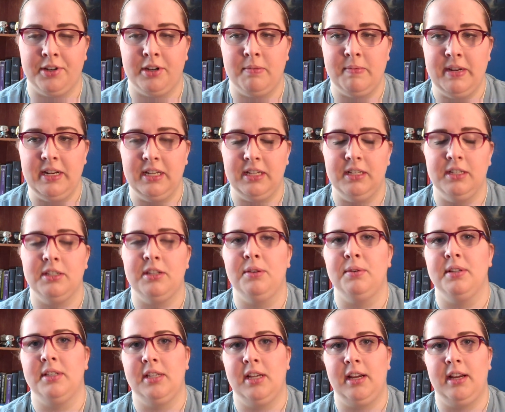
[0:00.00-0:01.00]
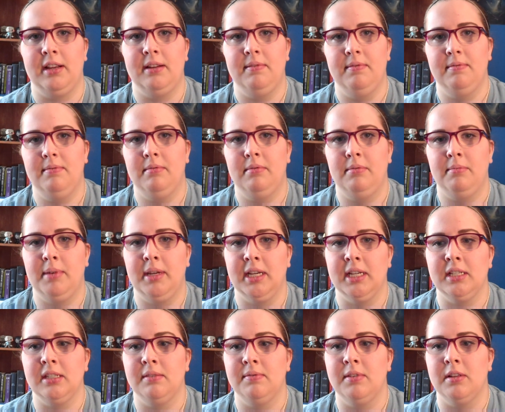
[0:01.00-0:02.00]
committing suicide
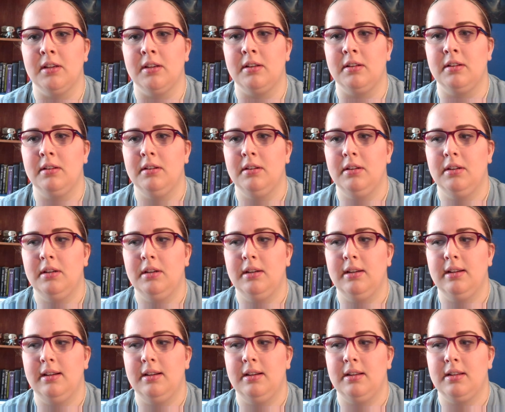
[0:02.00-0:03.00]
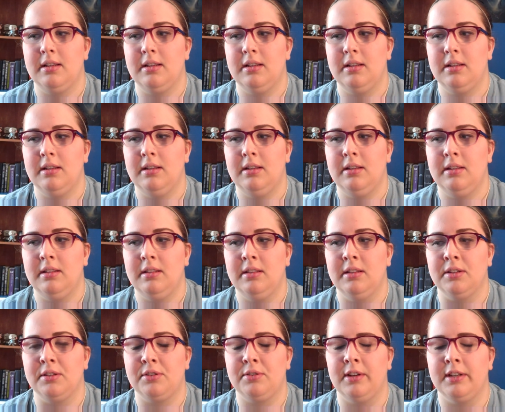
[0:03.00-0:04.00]
because of the
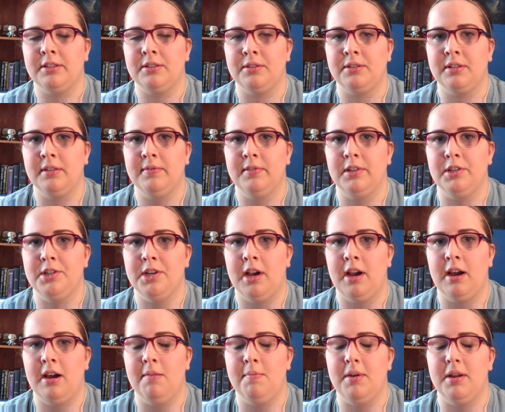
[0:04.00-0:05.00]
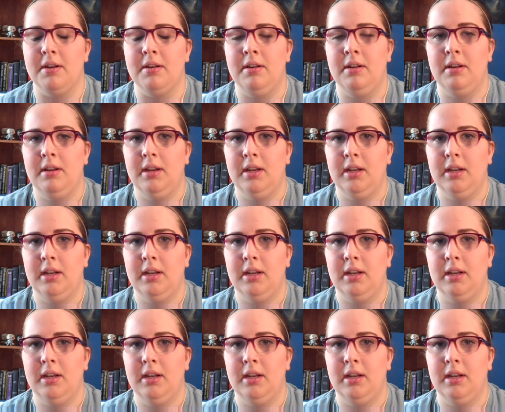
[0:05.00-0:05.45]
stressors of the job. And